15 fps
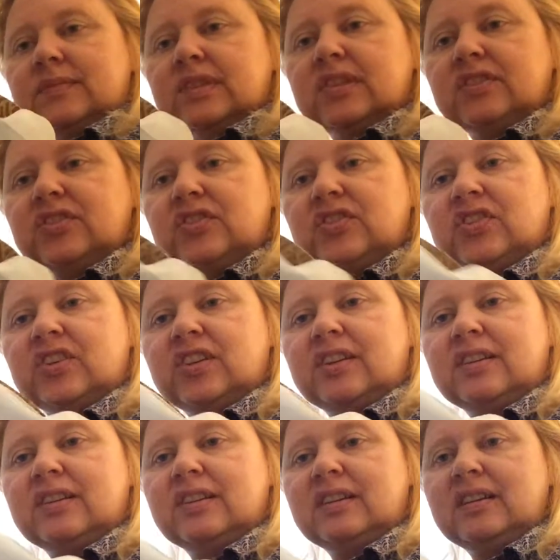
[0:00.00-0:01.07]
as you
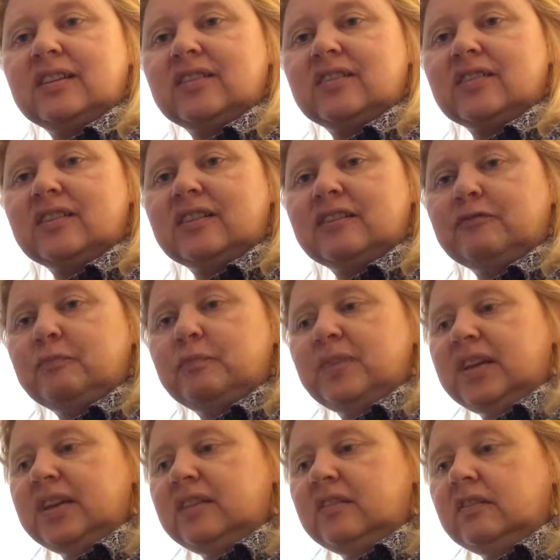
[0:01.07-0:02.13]
see, is I've
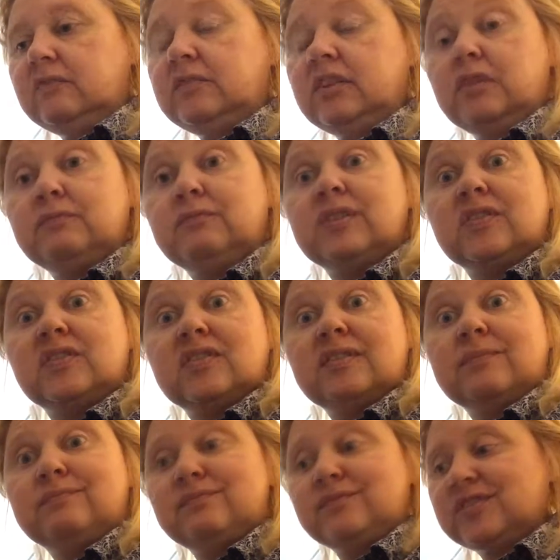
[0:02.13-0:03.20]
pinned, oh no, there's
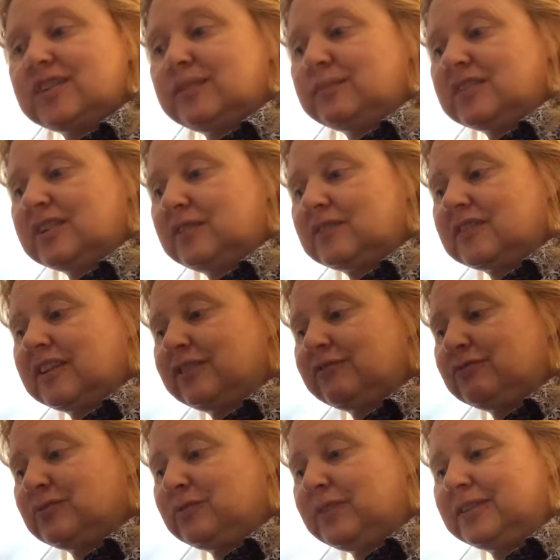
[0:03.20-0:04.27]
Slim Slow Slider
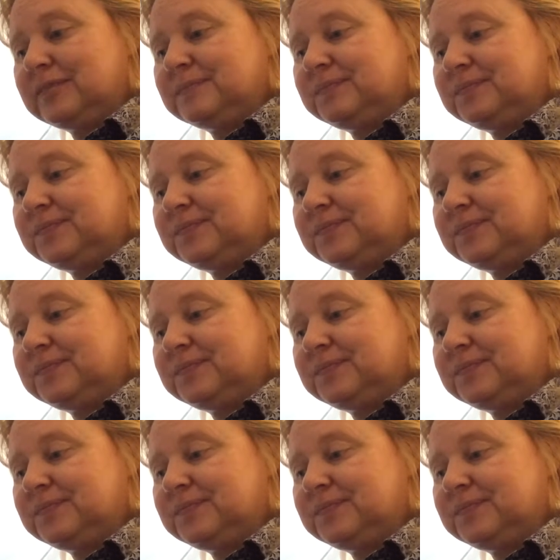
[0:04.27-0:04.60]
as well.